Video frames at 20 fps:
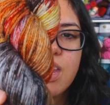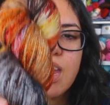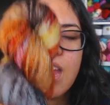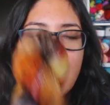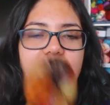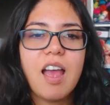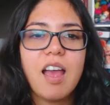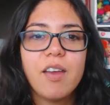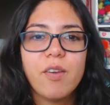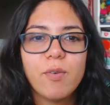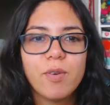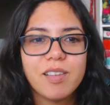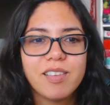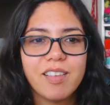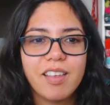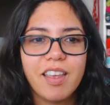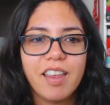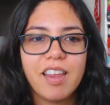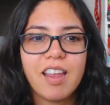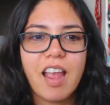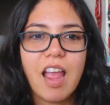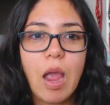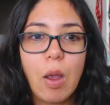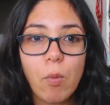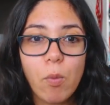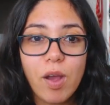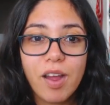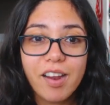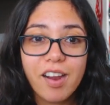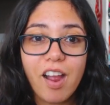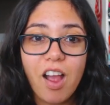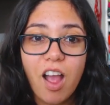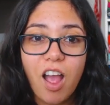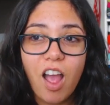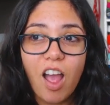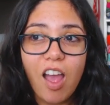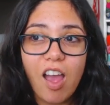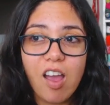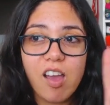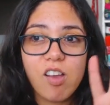I was like, I want
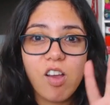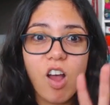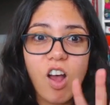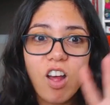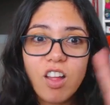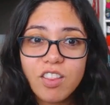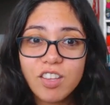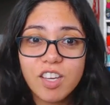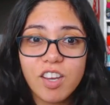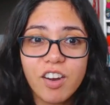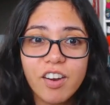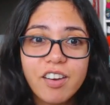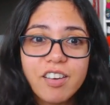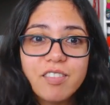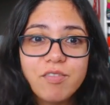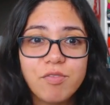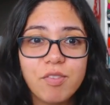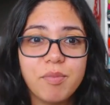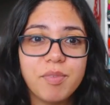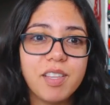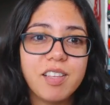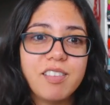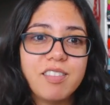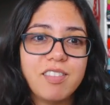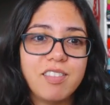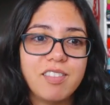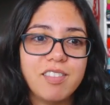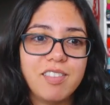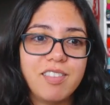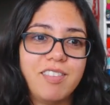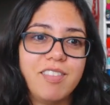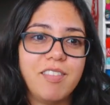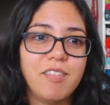all the yarn from this